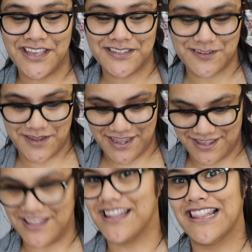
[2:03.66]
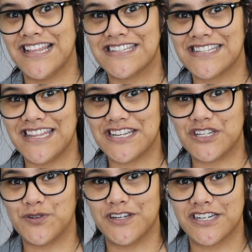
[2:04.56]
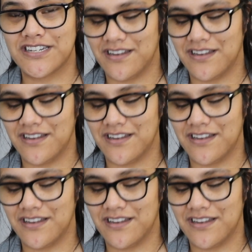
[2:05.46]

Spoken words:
So yeah, let's get into it.